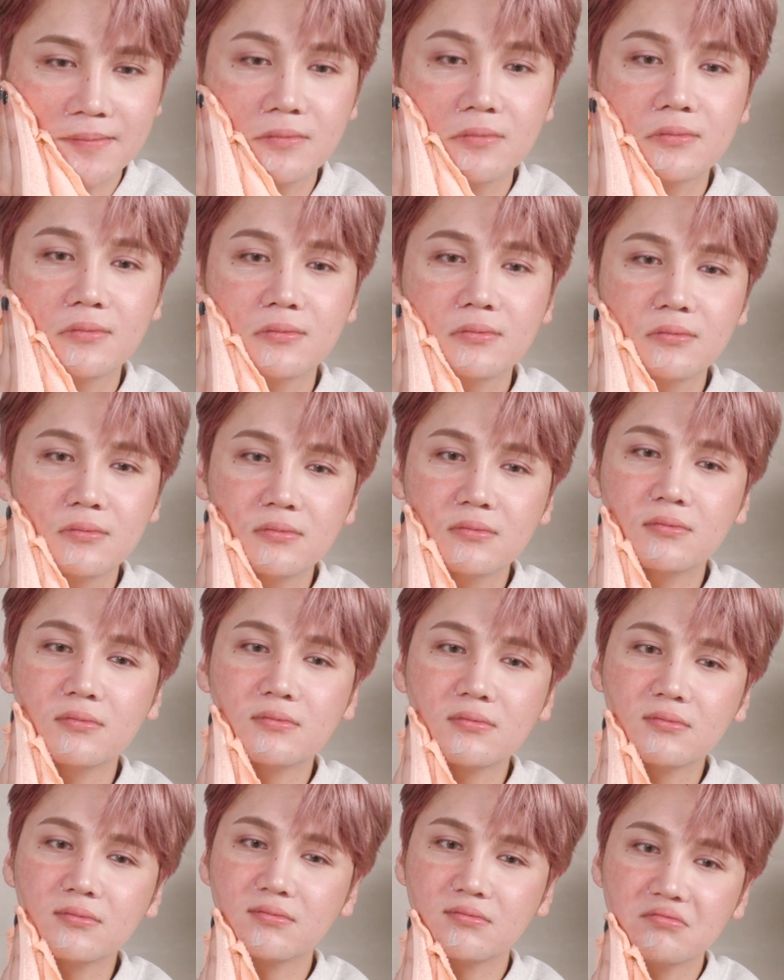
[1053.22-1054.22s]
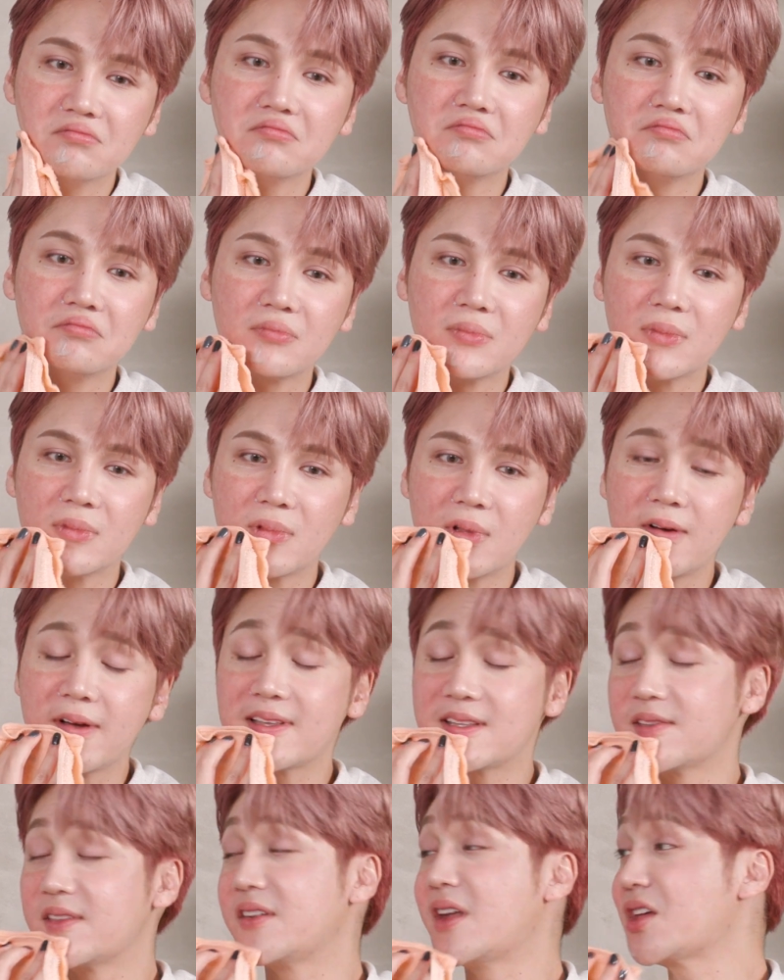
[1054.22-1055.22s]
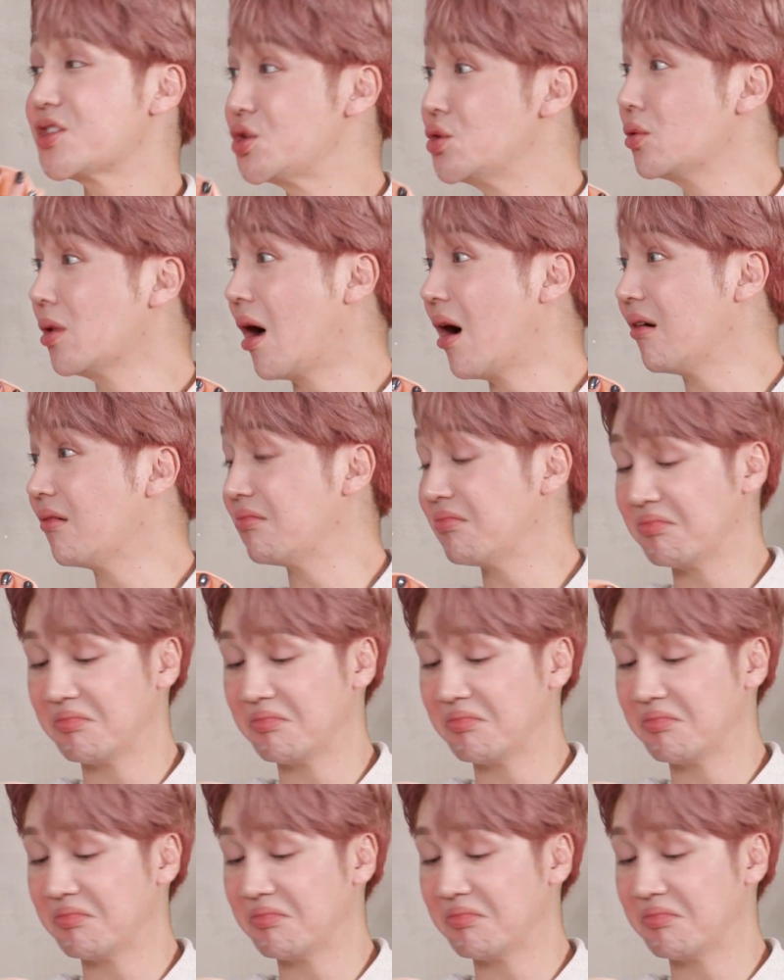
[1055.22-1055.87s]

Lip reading: 3 to 5 minutes. Okay, so they're not too long.